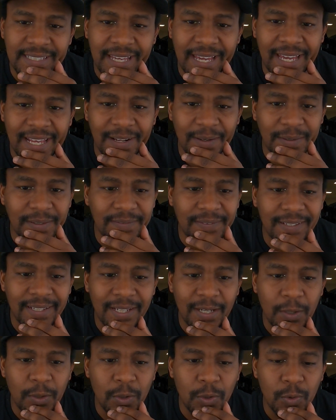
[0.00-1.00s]
I don't even
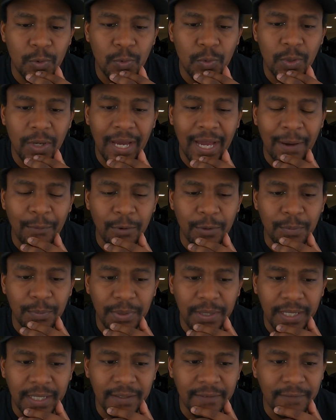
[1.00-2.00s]
know who I would
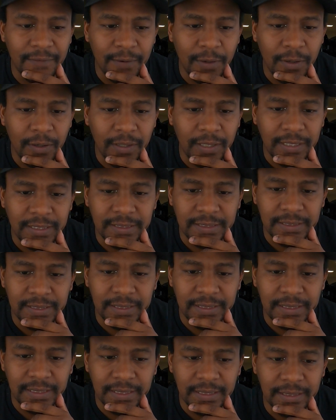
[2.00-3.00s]
pick far as
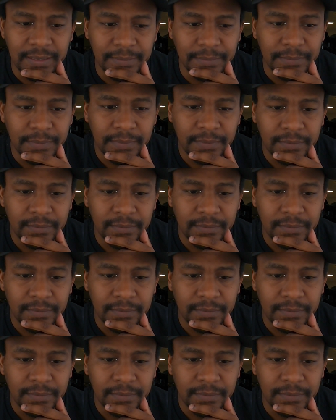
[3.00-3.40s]
a